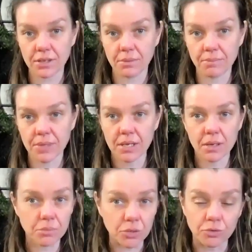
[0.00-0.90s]
them?
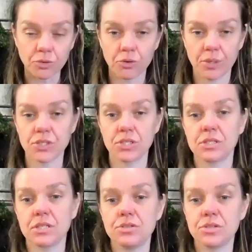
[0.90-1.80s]
Beautiful
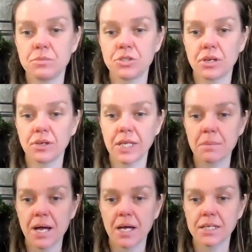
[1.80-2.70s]
questions to do some journaling
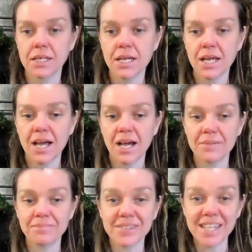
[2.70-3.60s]
about.
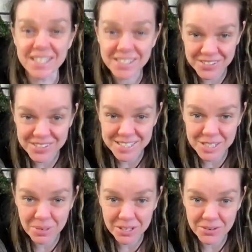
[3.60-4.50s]
Thank you. This has
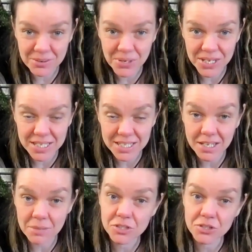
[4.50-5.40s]
been your reading.
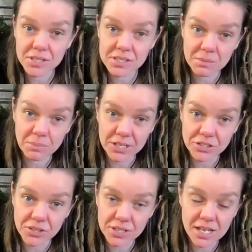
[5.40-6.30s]
Come and join us in
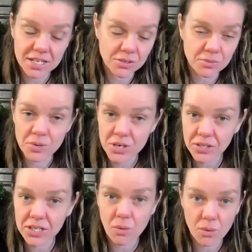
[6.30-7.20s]
Patreon. It's a
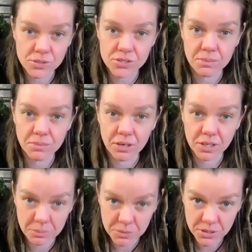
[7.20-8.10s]
really awesome
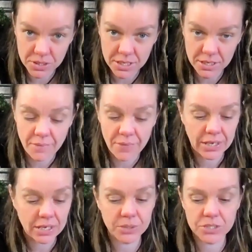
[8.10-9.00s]
community.
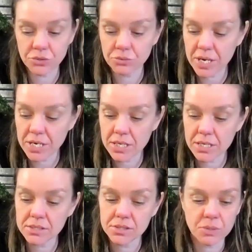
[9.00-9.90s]
We do
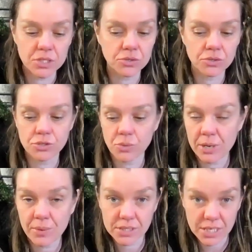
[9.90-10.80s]
readings, we do
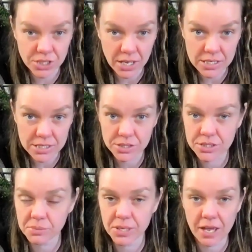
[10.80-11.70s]
21-day
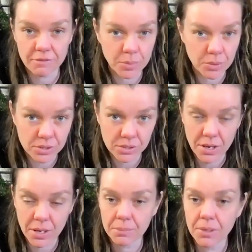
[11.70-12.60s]
challenges, we have book
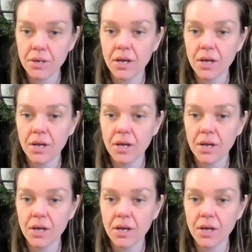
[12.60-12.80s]
club,